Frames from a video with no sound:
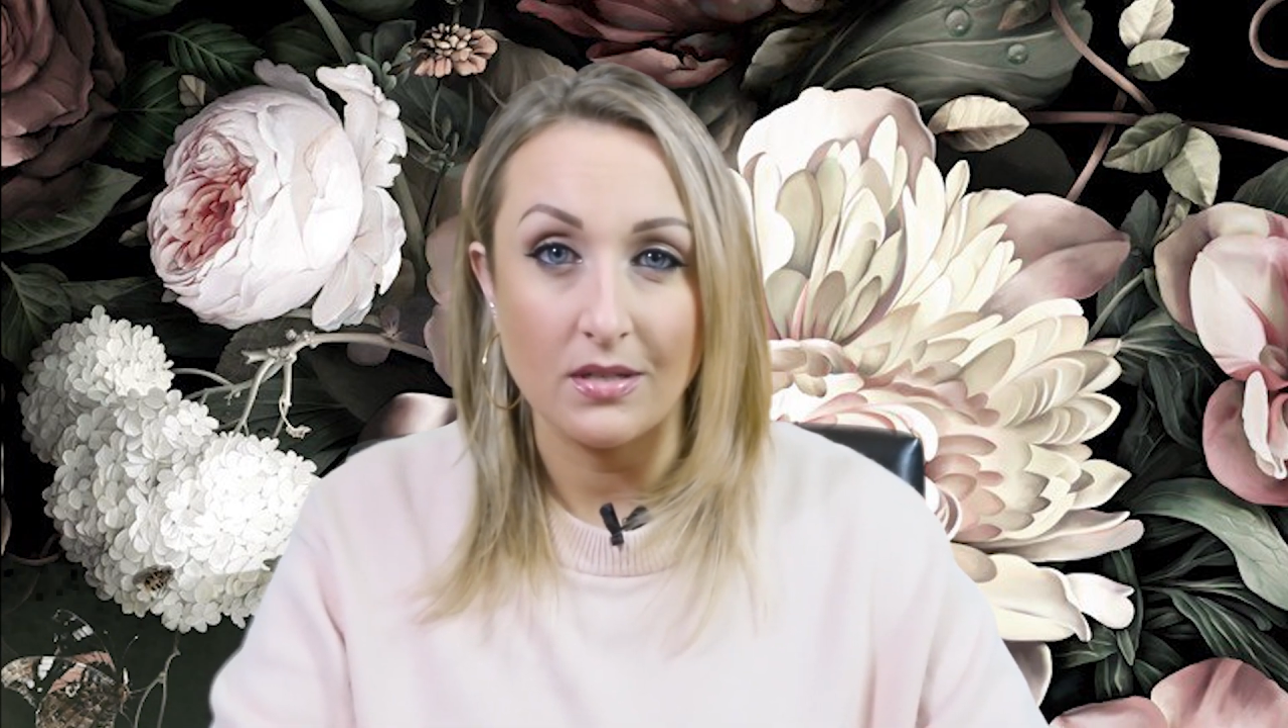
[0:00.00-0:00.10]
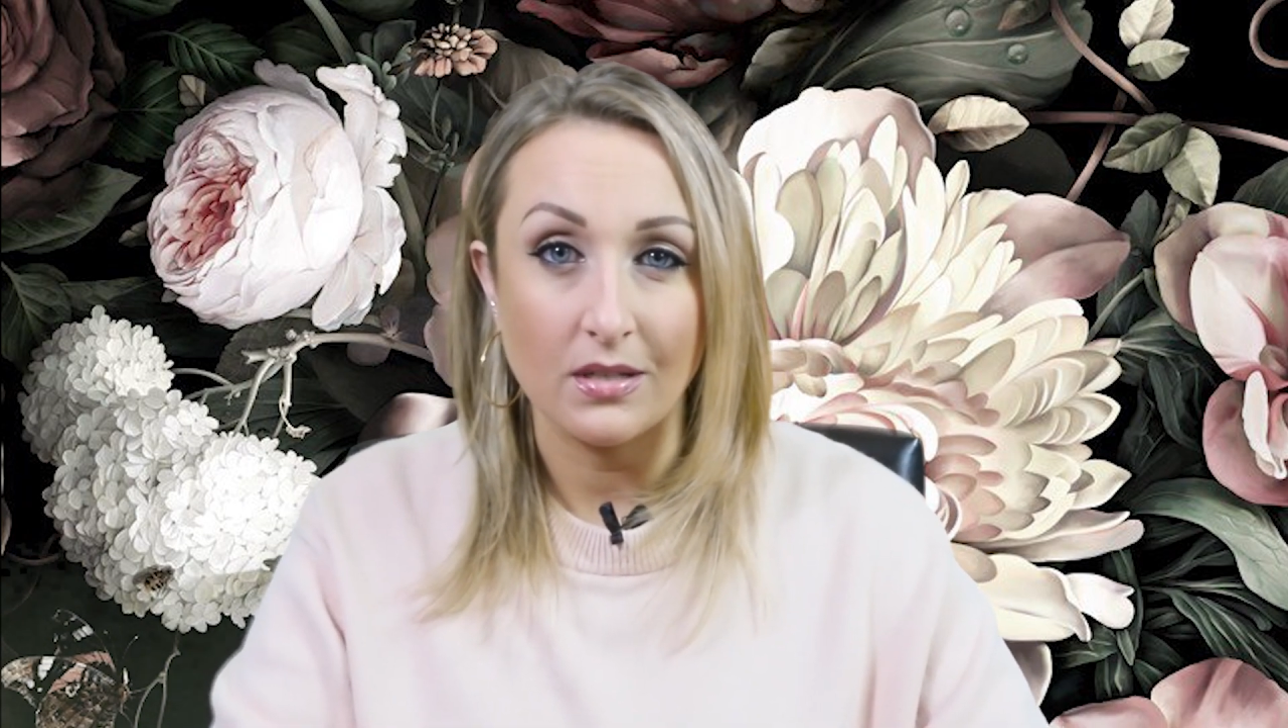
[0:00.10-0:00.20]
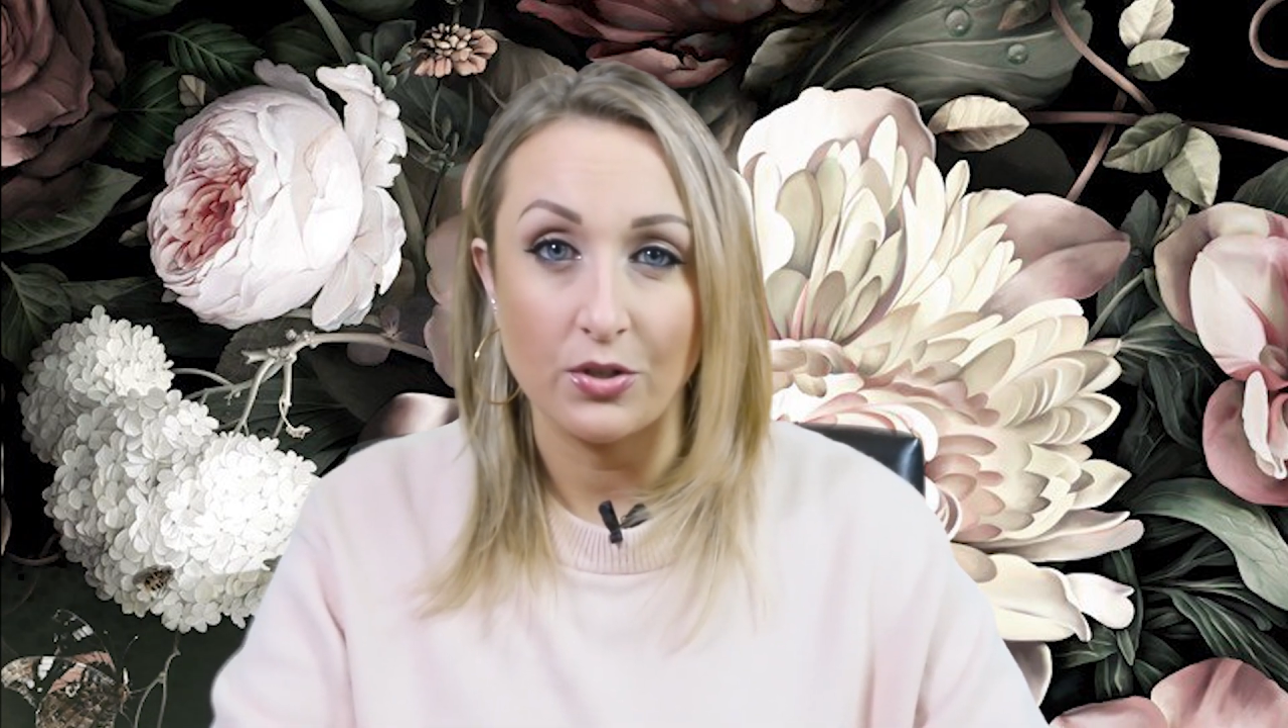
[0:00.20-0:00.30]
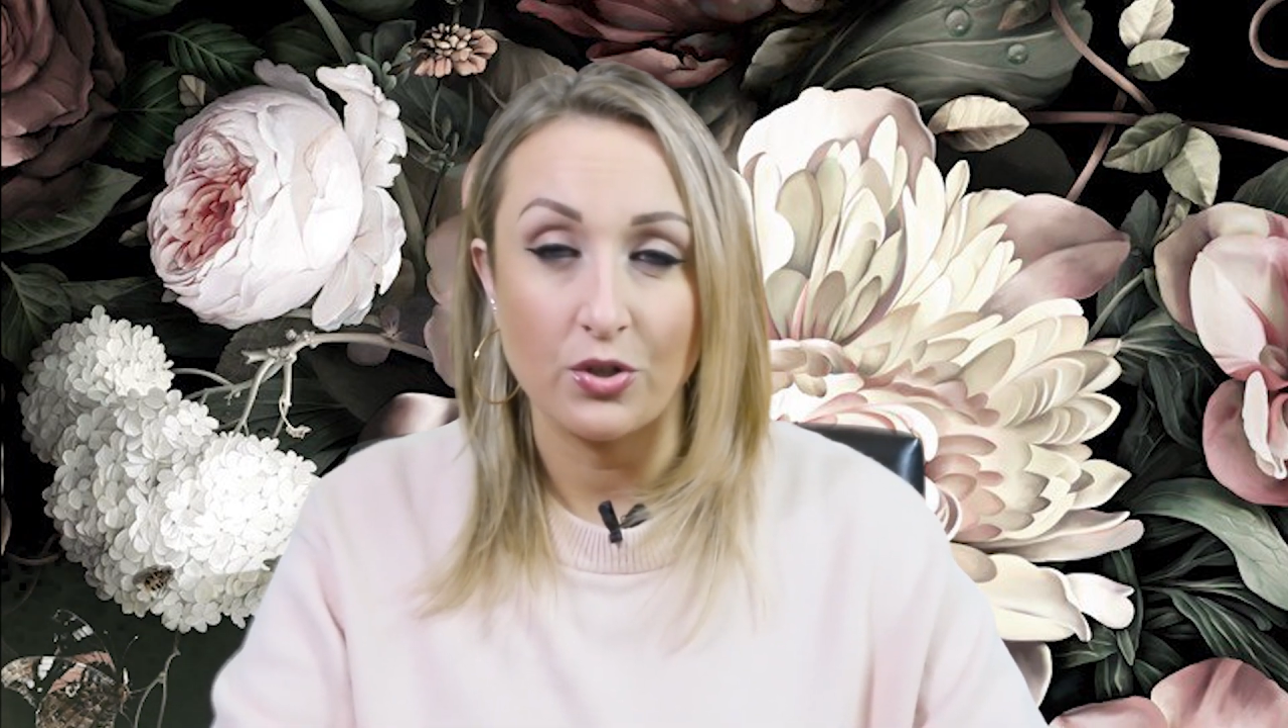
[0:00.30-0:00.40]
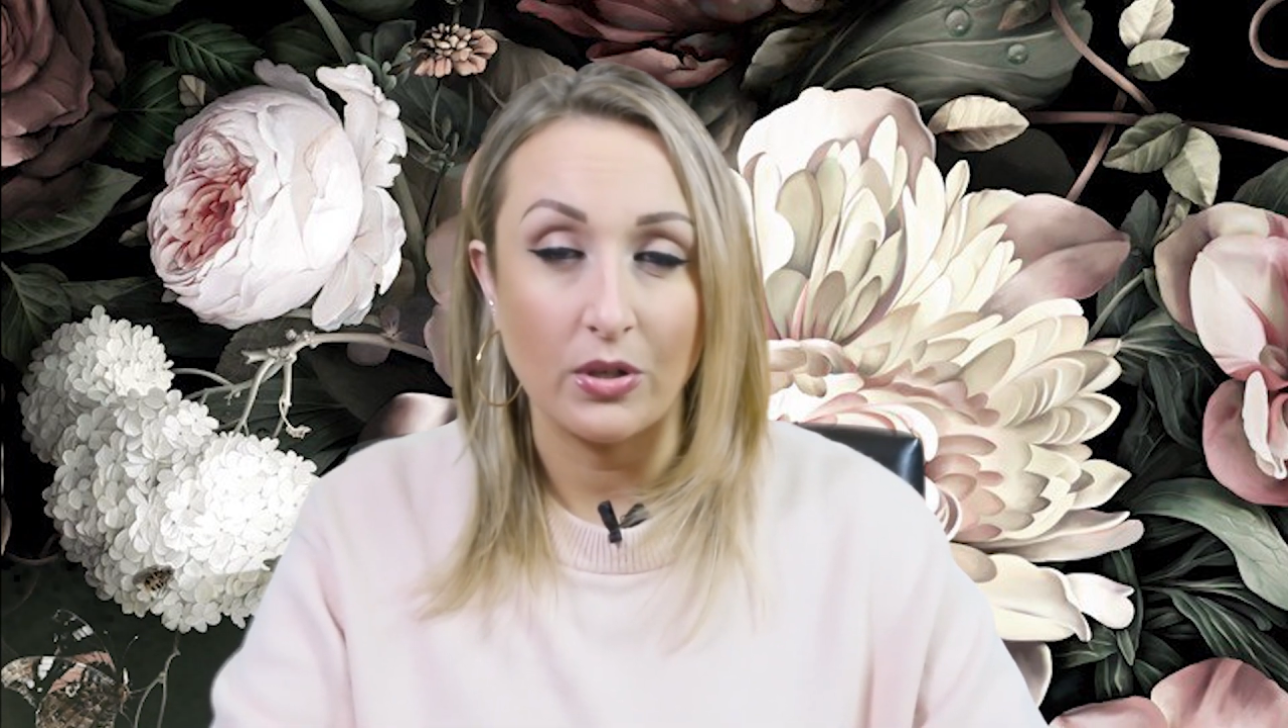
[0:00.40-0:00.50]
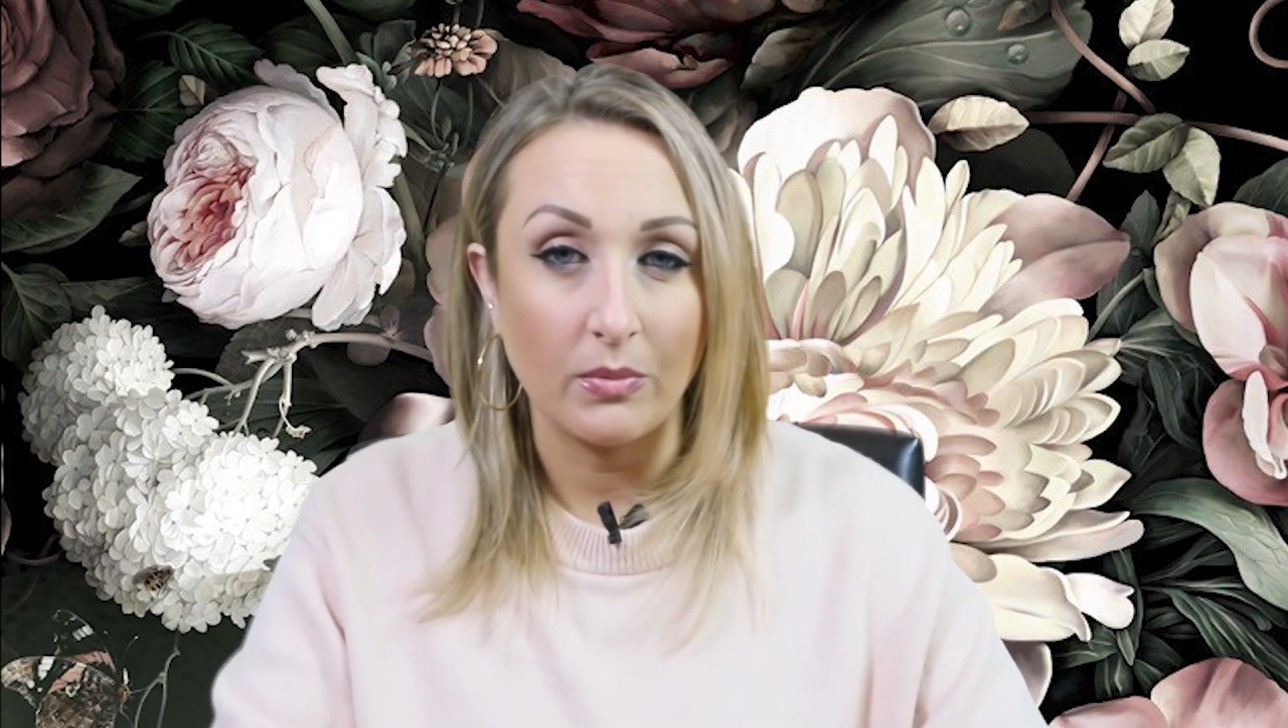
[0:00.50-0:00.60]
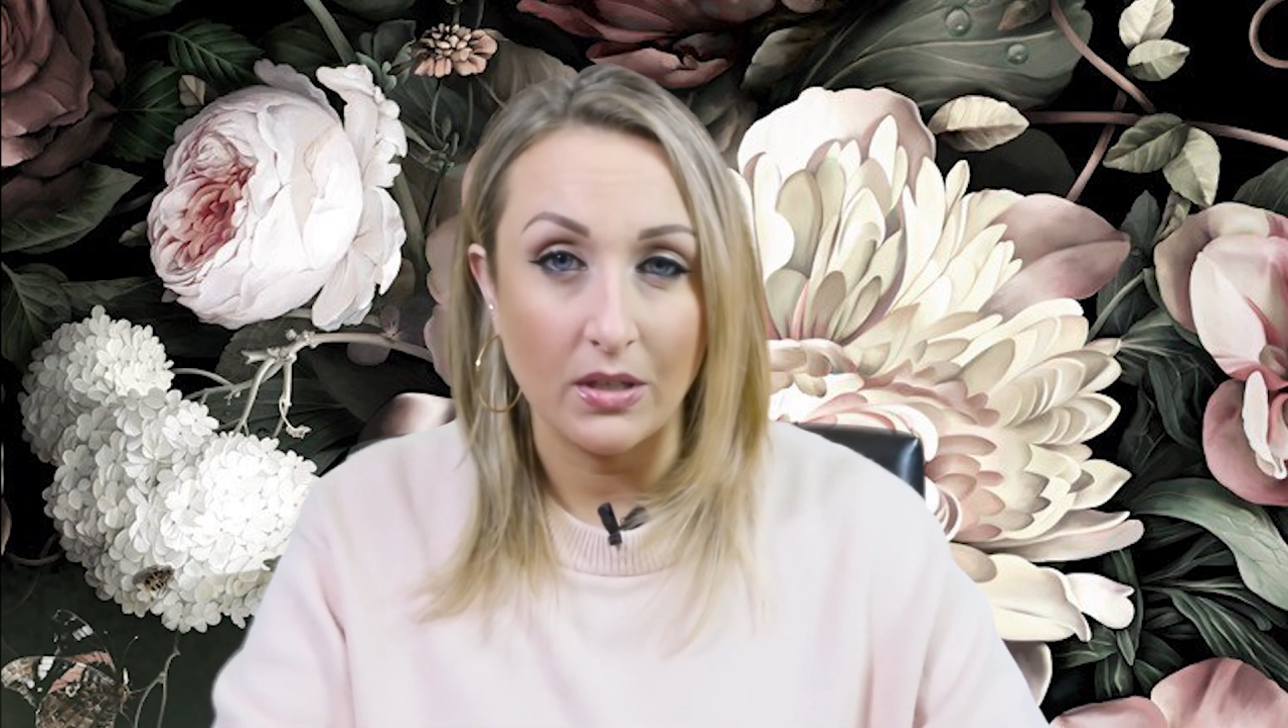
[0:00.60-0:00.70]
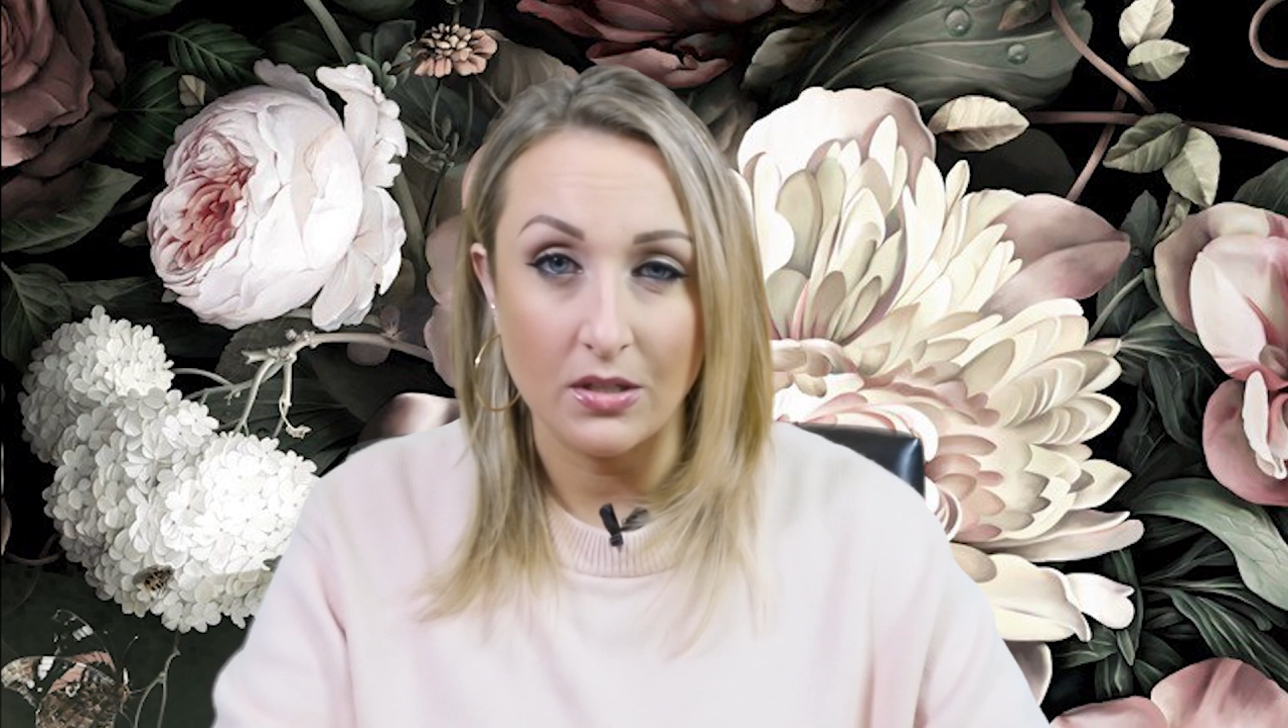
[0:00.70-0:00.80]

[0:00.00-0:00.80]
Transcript: is extremely